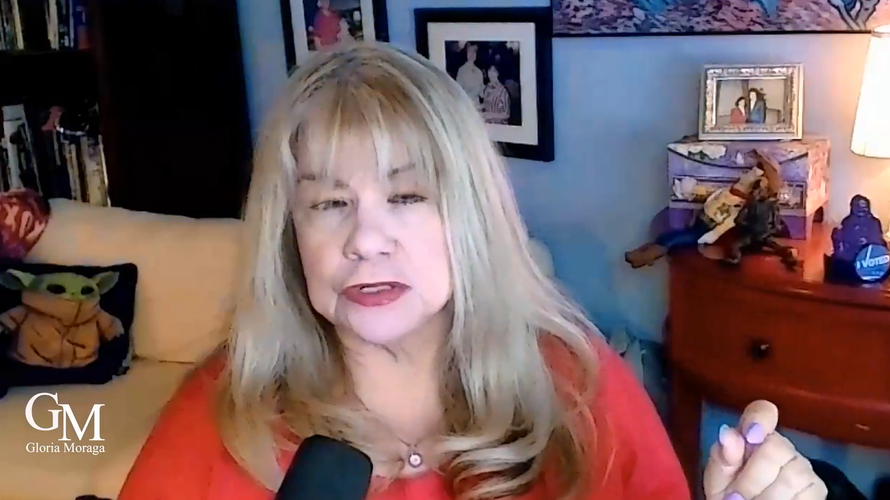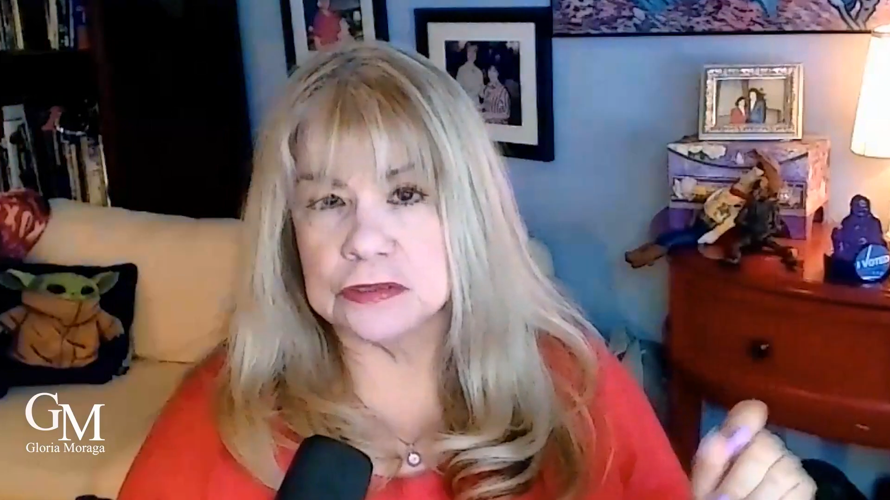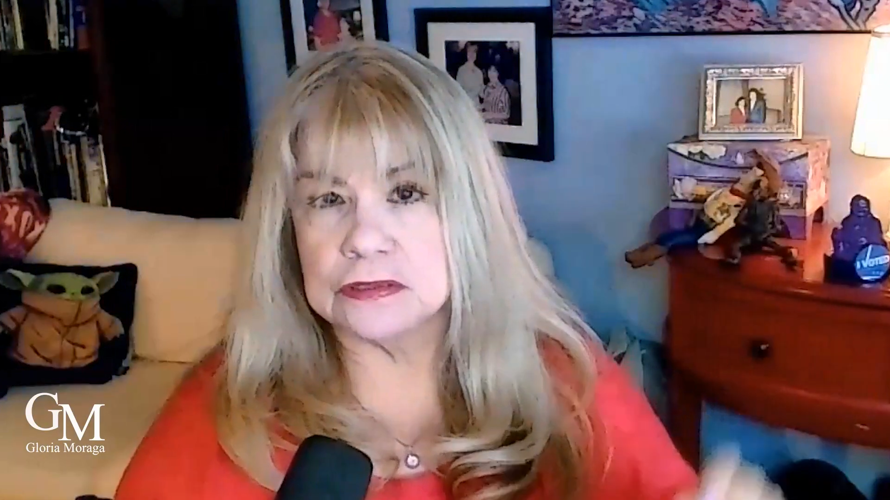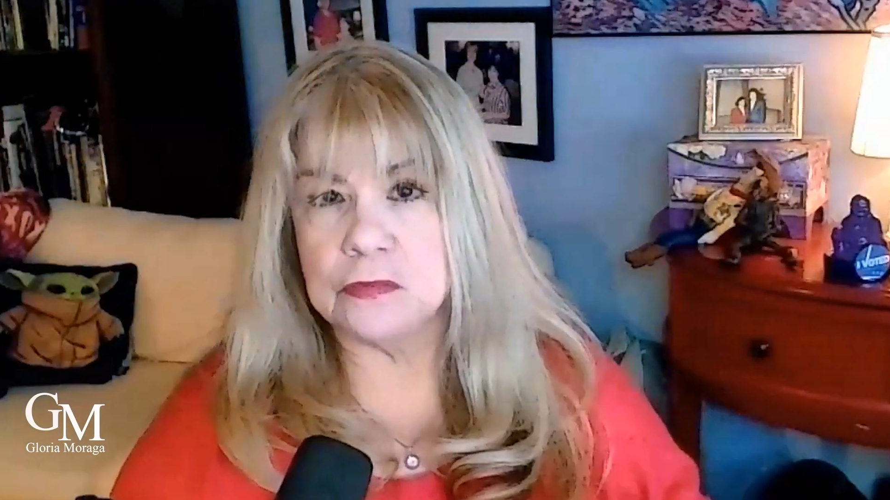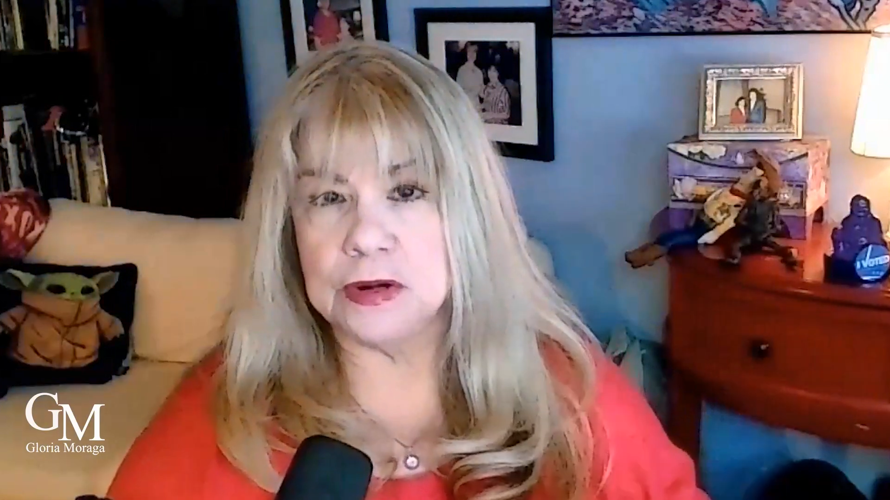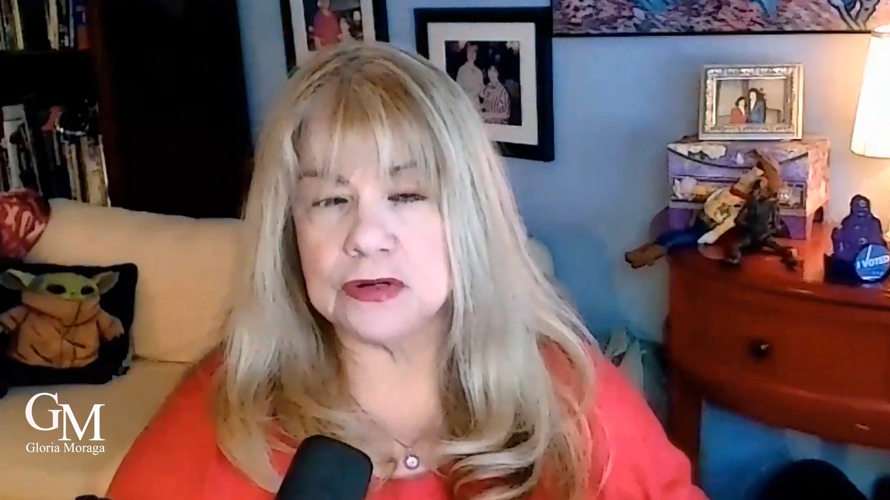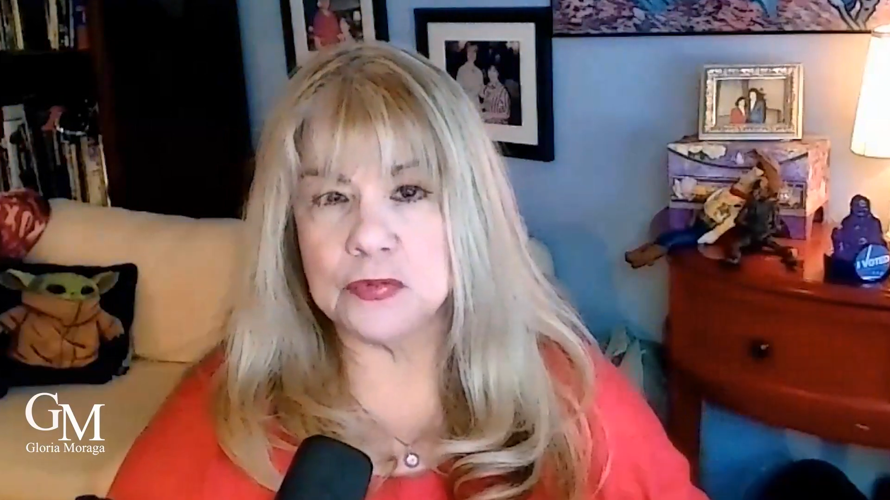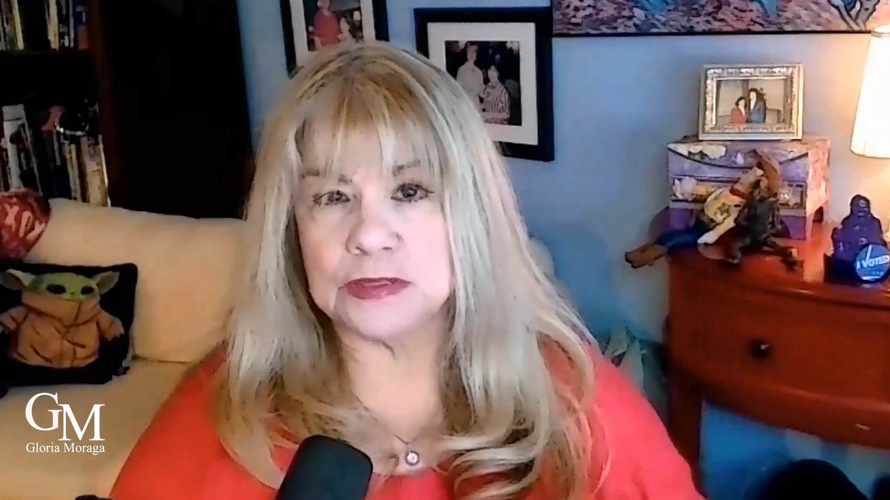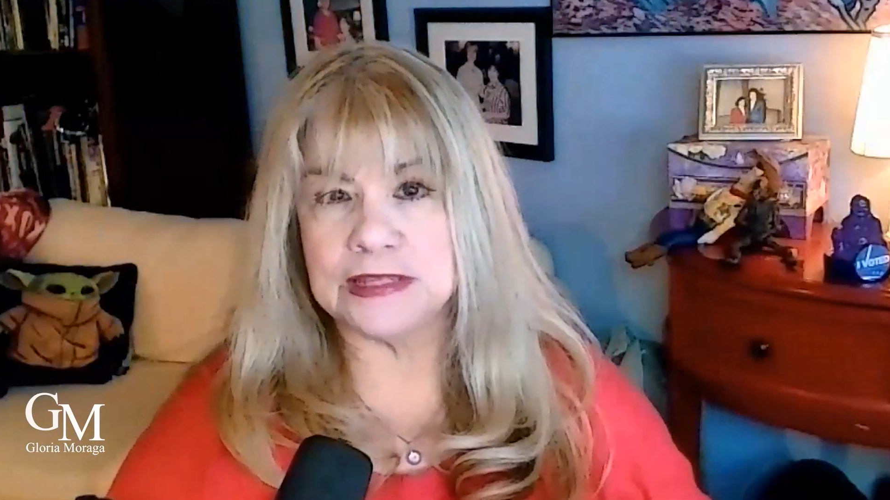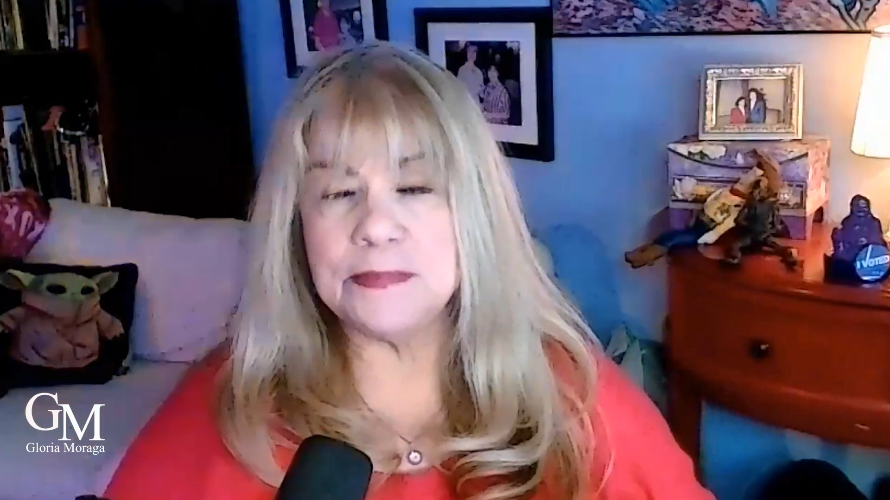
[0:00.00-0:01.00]
They wanted to
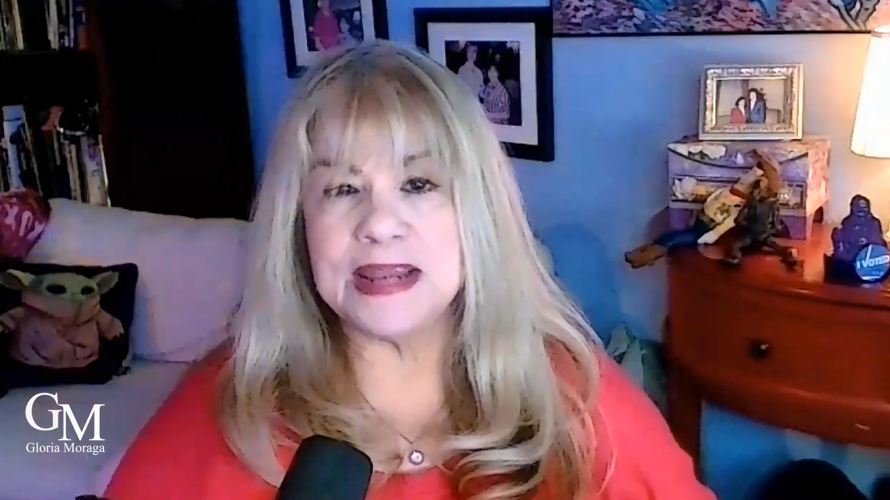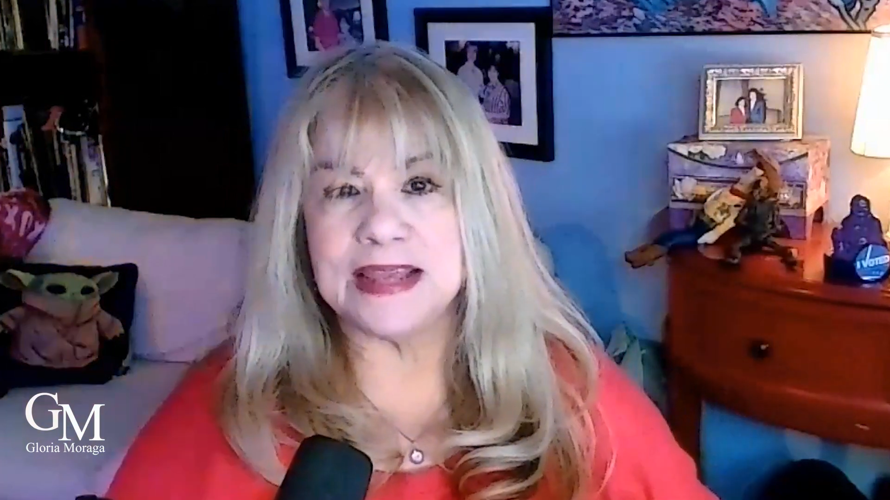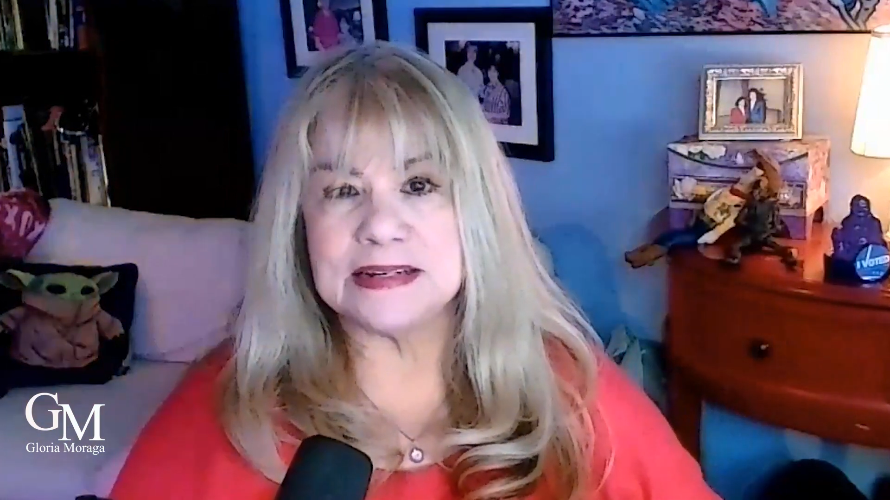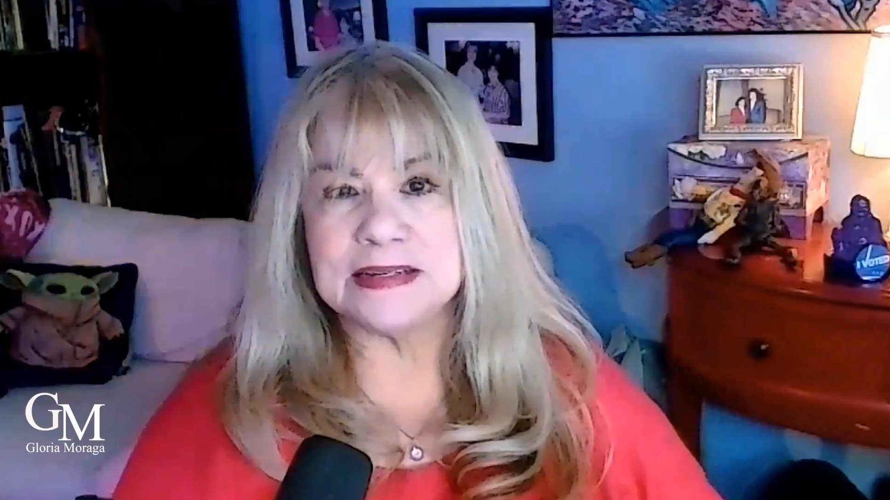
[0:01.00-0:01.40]
eliminate